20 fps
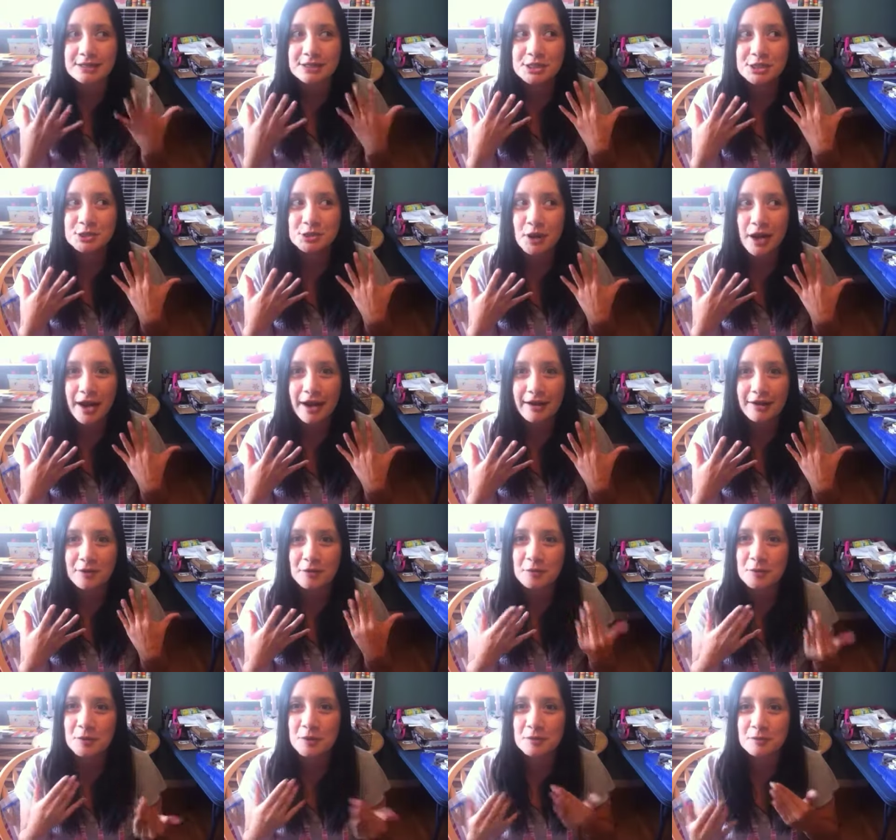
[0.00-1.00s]
to track
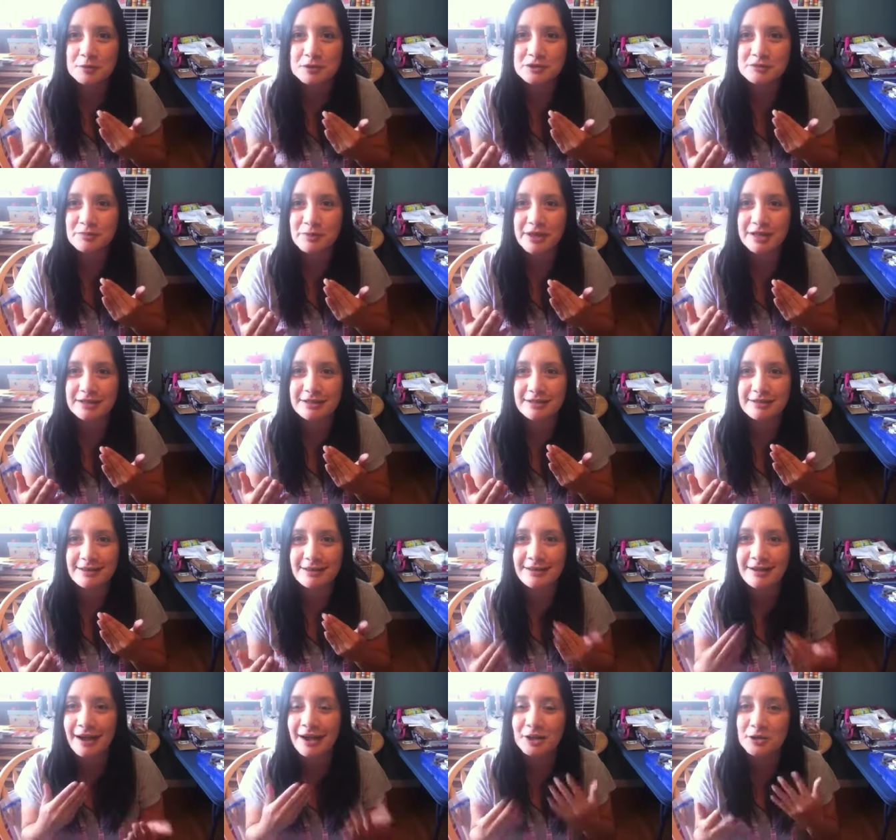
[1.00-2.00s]
what we're spending
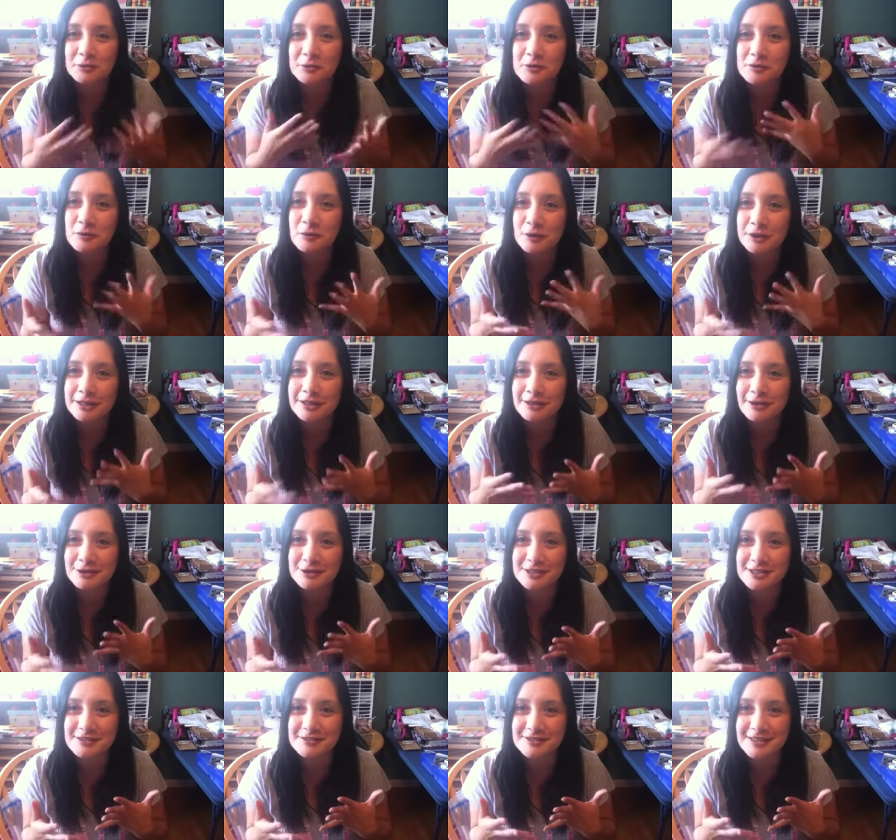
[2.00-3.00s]
and kind of rewarding
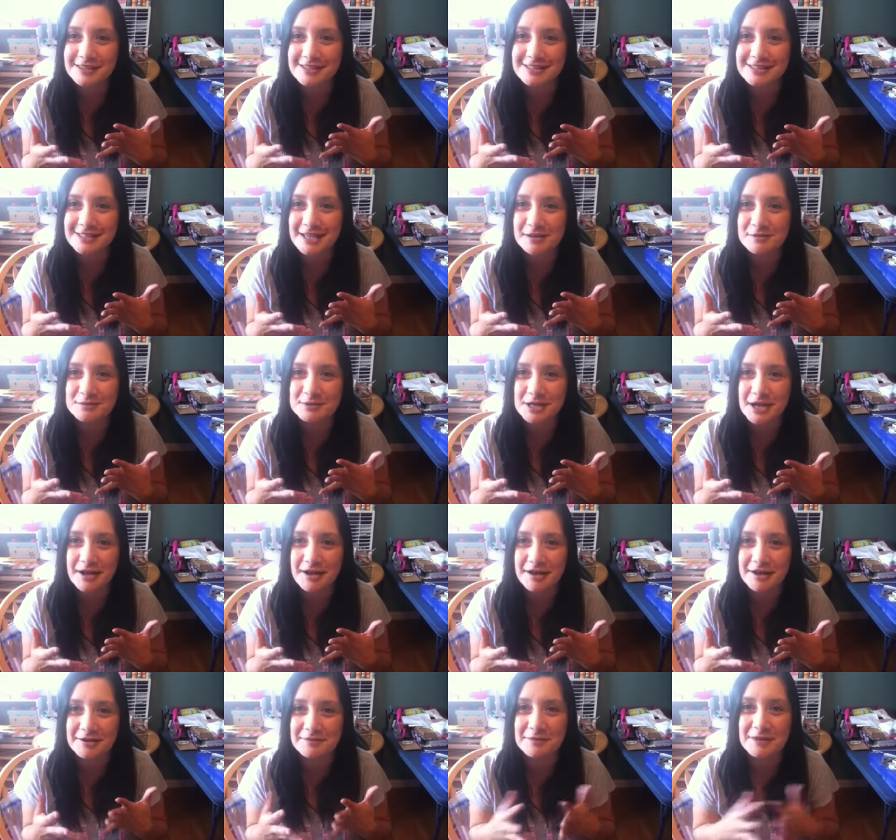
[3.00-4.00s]
ourselves at the same
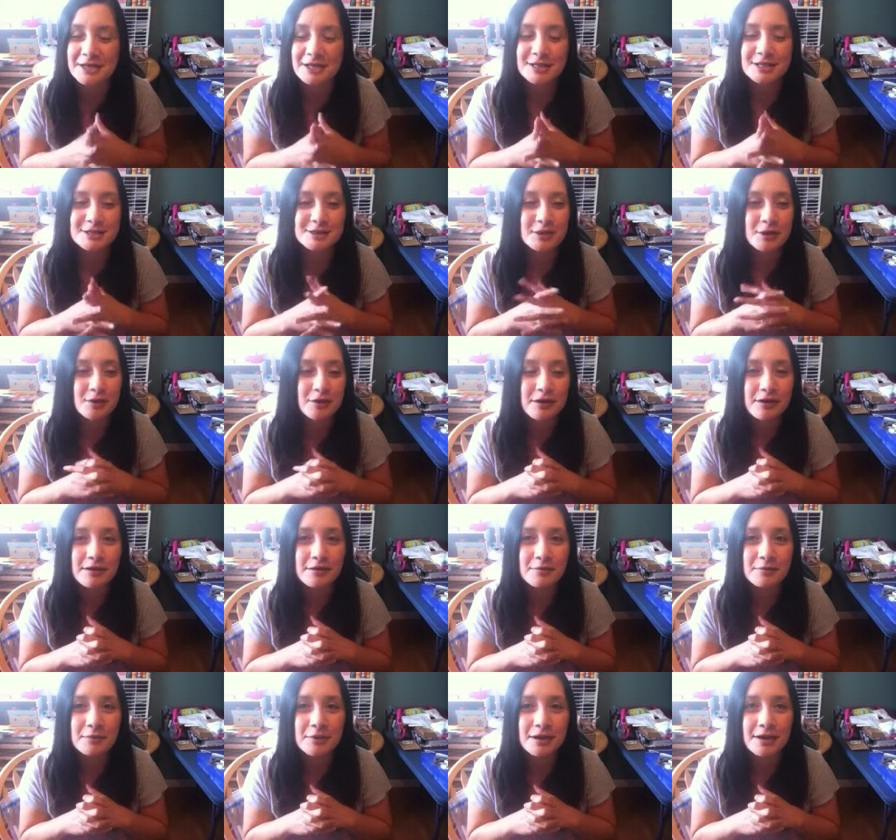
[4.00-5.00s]
time. So,
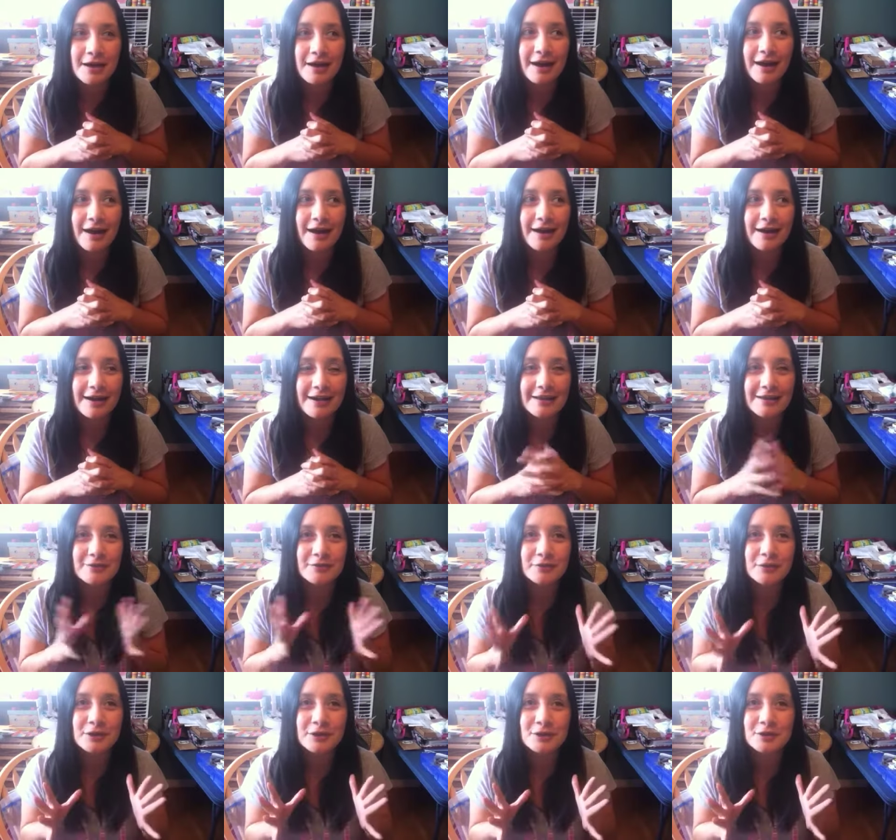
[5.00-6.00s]
um,
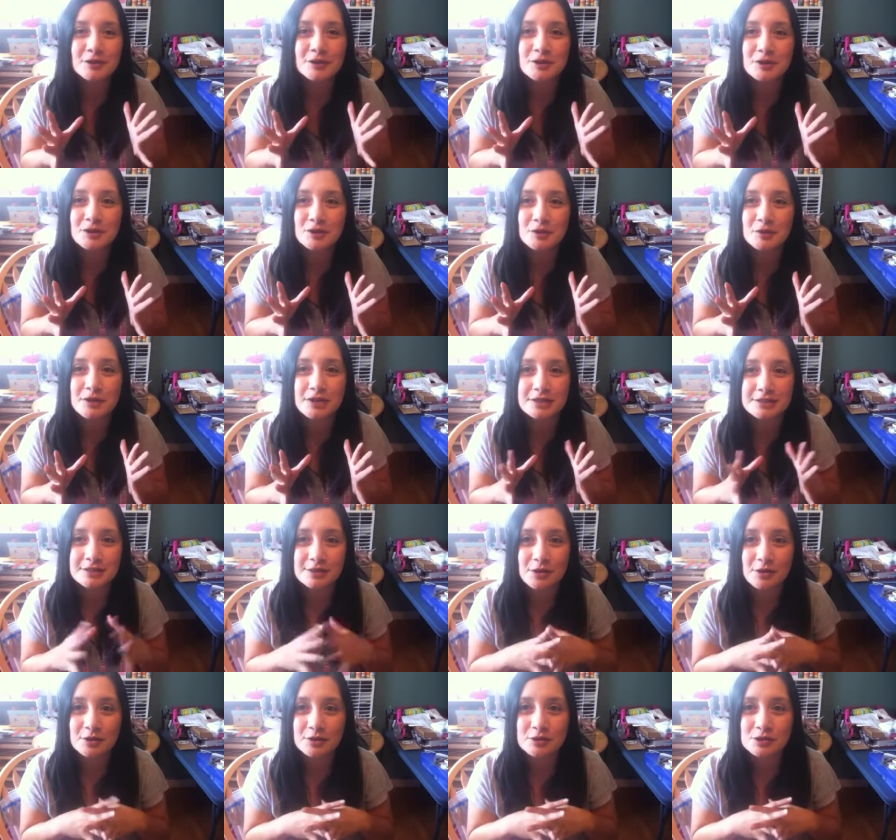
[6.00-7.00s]
what you can do is
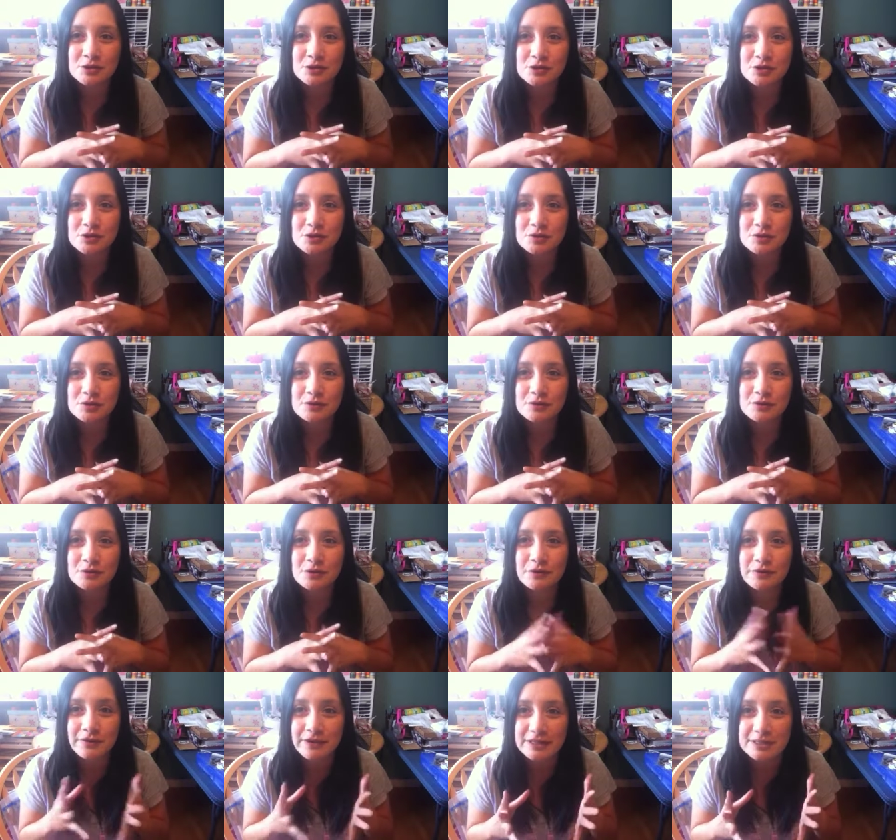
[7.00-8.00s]
go to
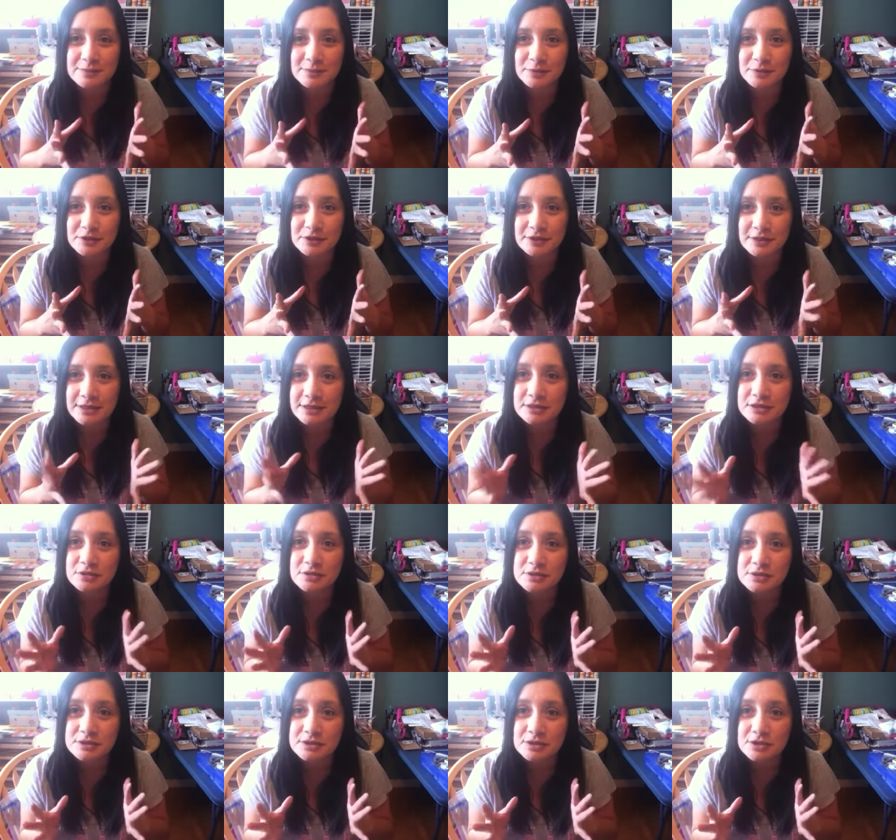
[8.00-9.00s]
your Facebook and
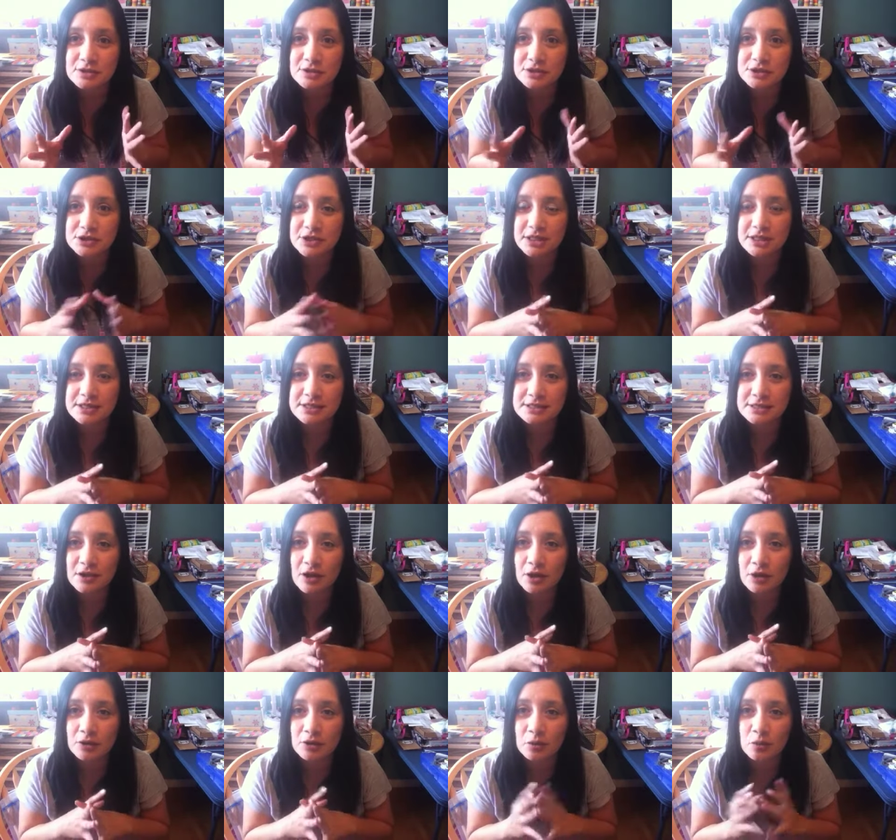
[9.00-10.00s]
do a search, and it's
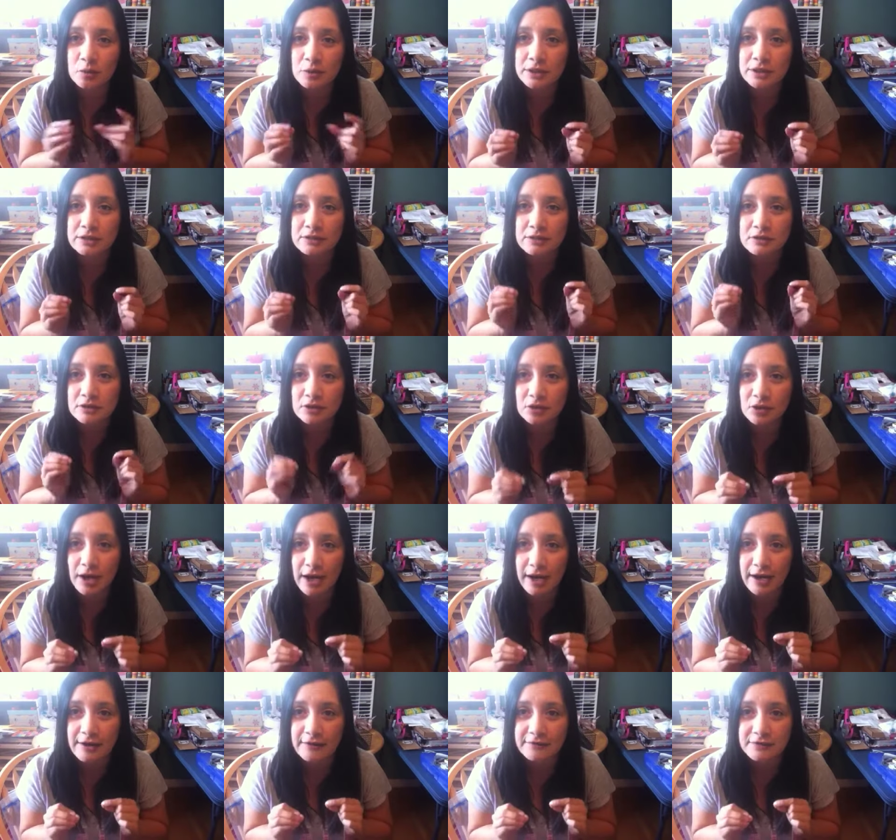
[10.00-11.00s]
called Will
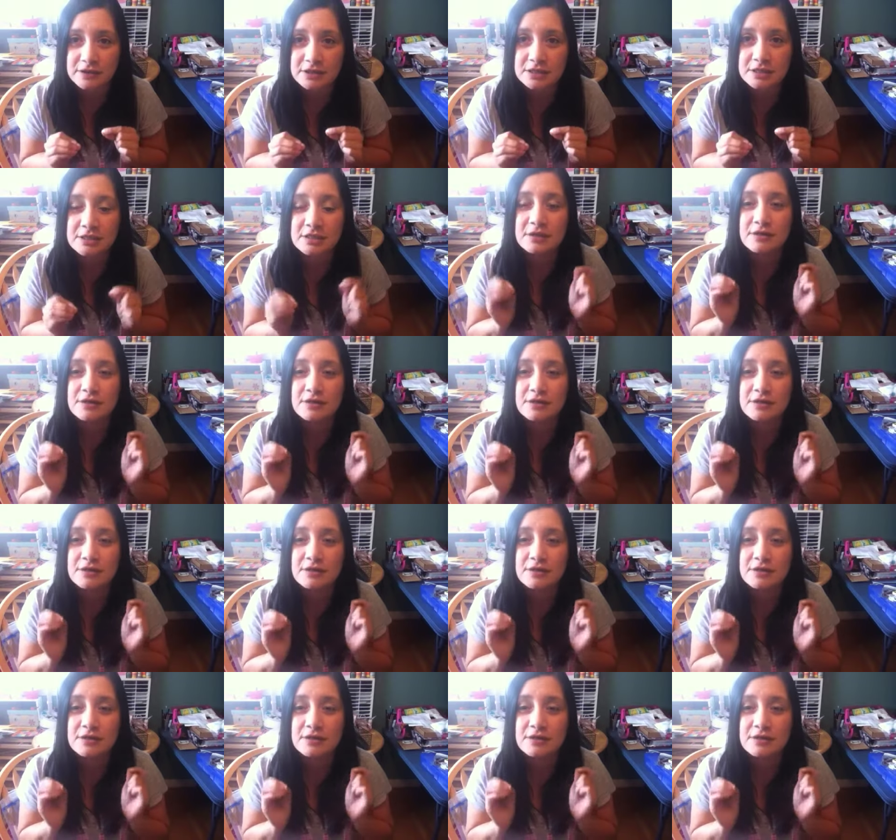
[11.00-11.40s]
Craft